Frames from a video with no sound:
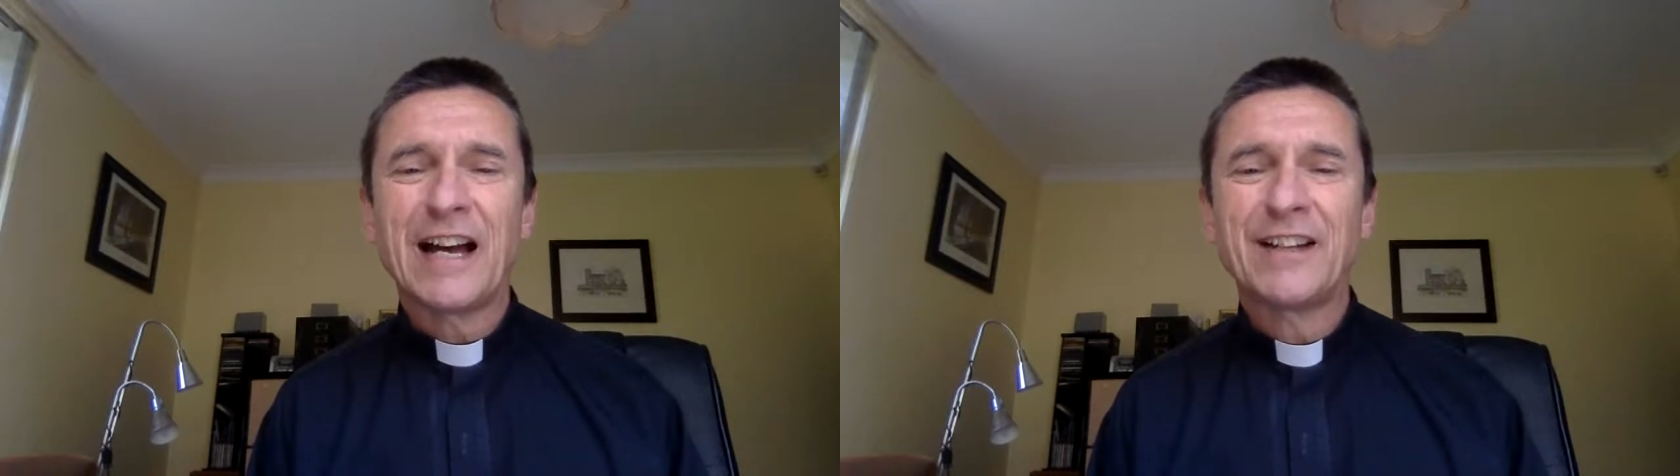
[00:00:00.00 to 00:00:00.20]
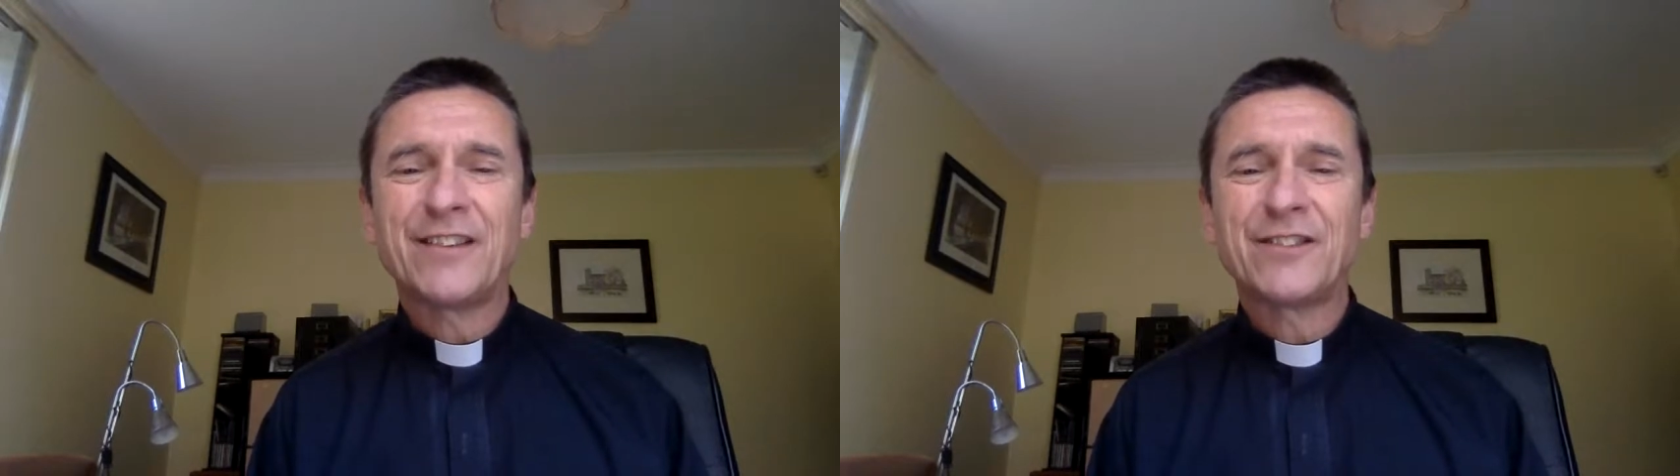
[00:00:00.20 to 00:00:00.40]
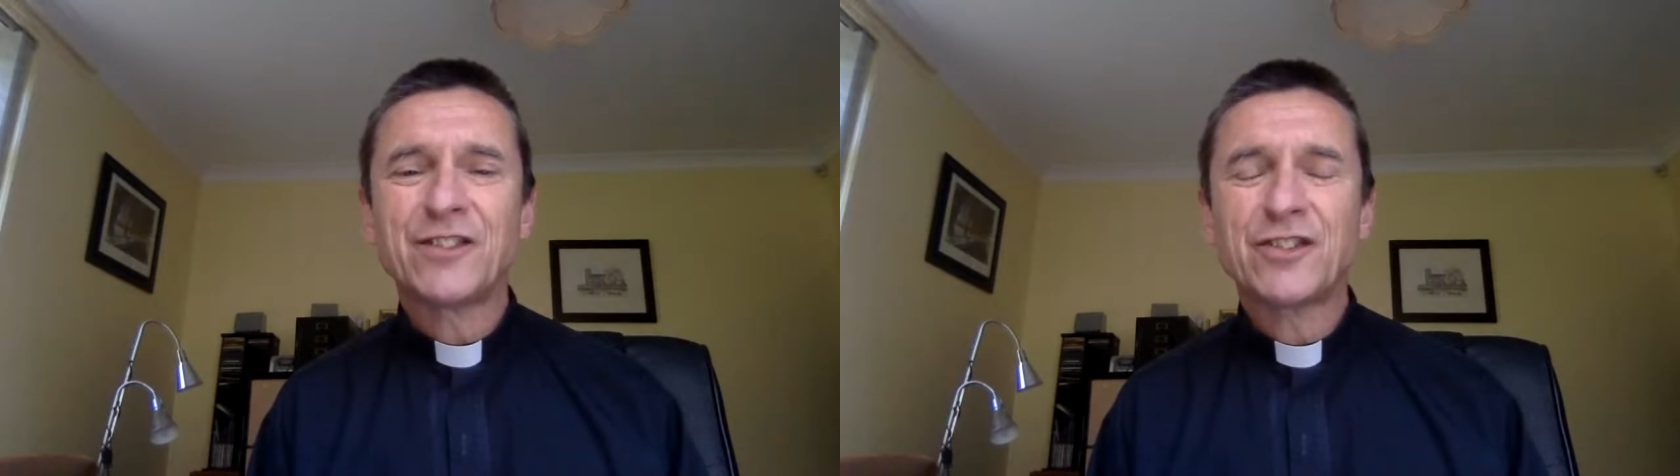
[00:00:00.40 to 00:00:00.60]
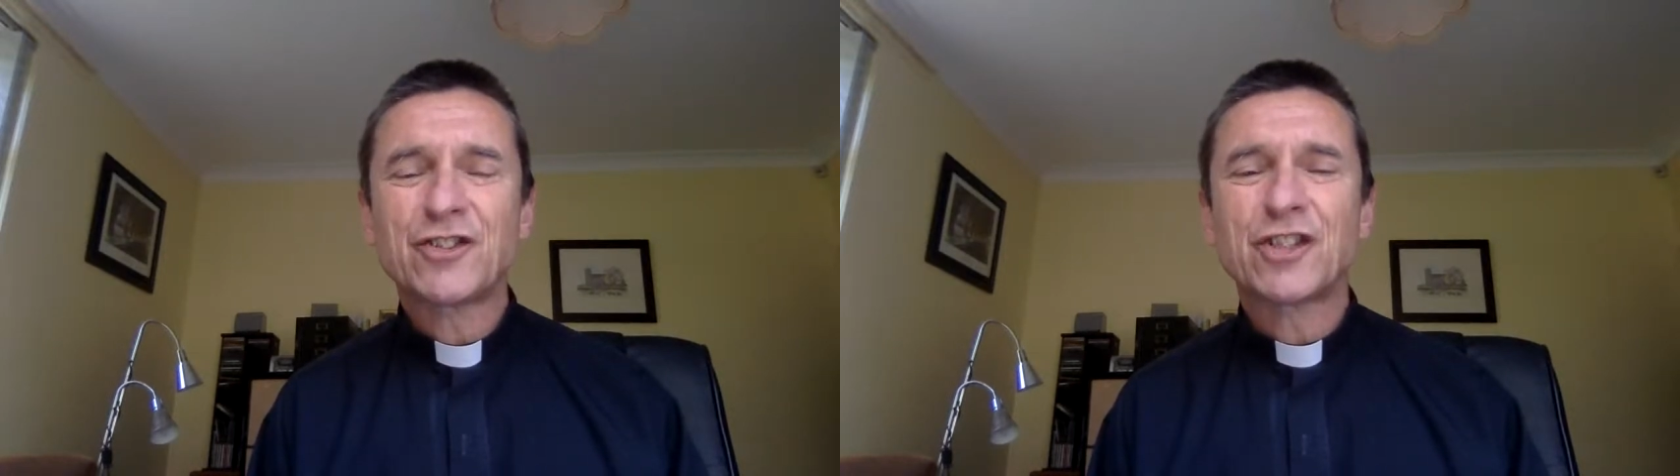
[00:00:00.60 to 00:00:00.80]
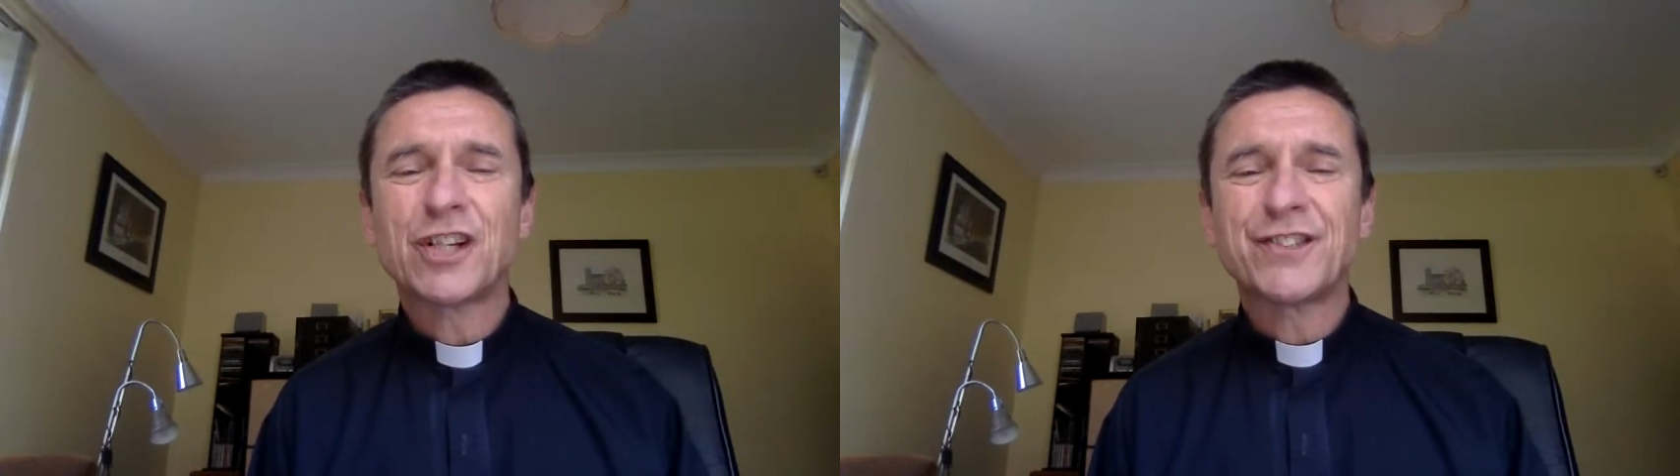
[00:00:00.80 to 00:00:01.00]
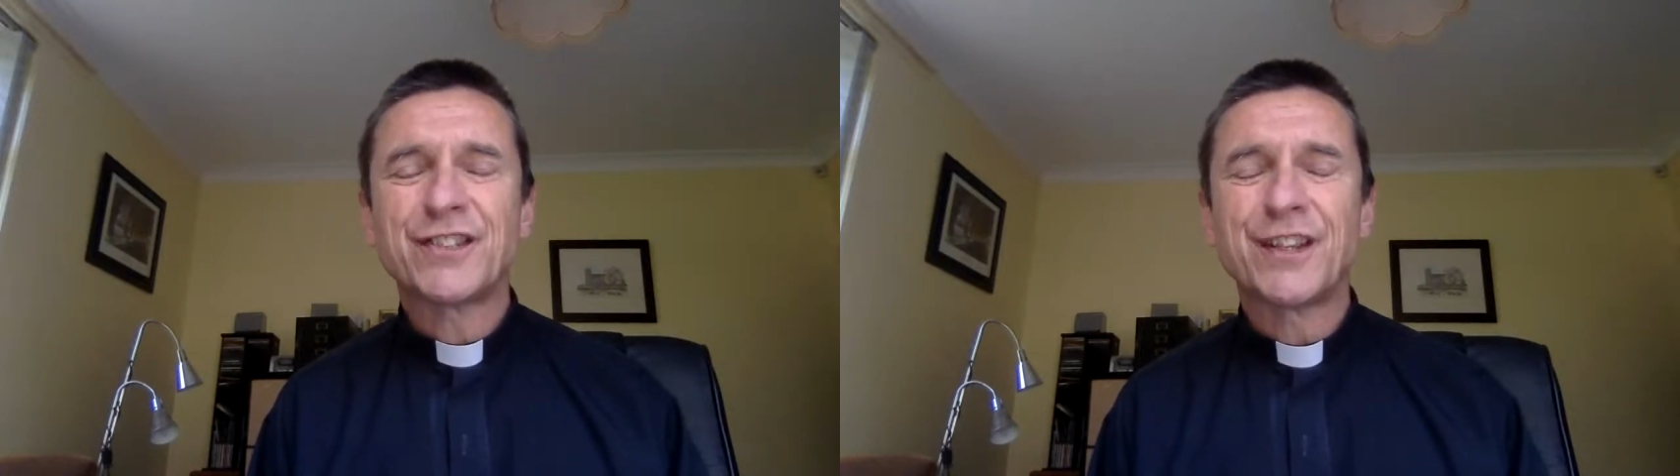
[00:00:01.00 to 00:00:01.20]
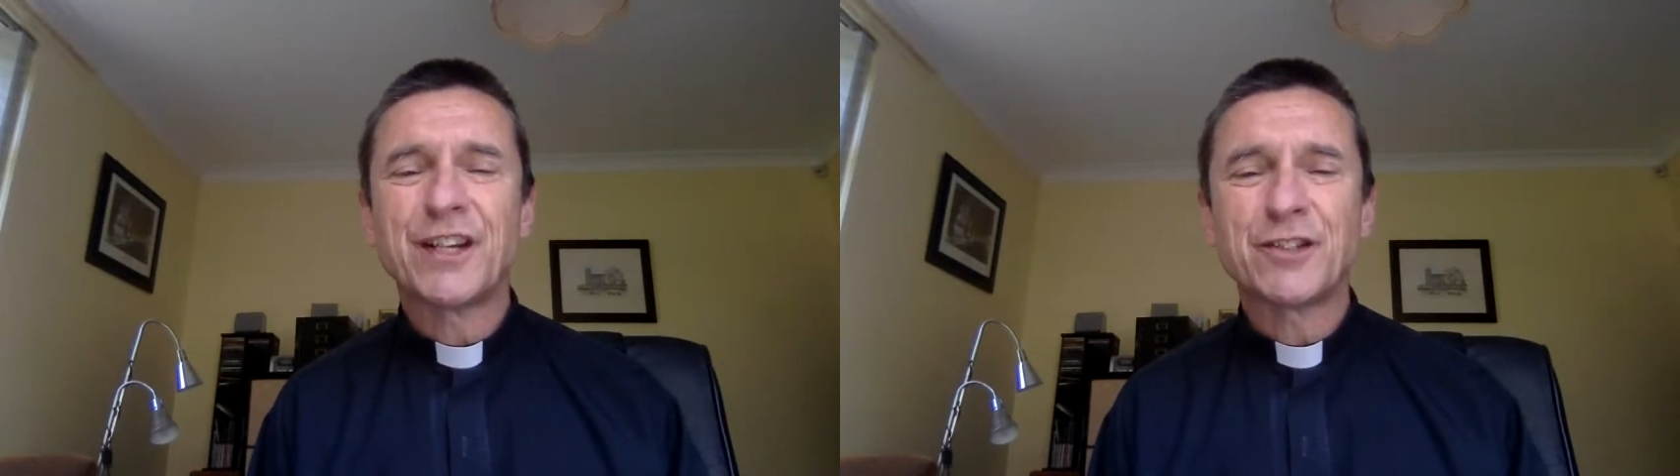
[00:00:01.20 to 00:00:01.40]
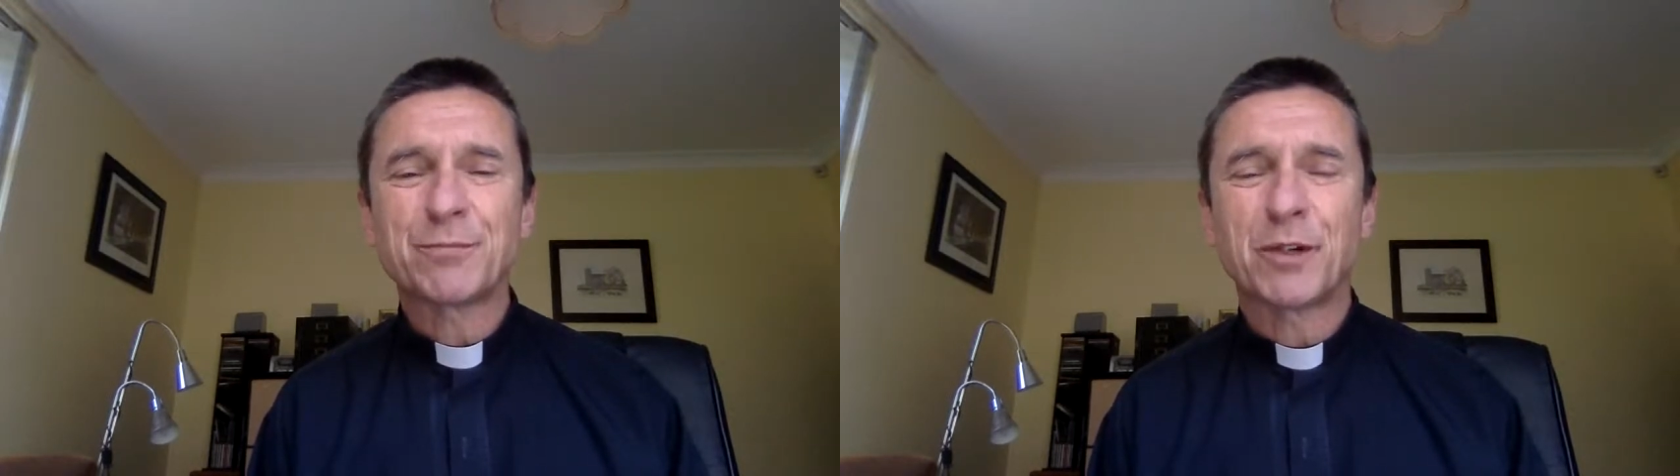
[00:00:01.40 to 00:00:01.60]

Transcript: and just trust in those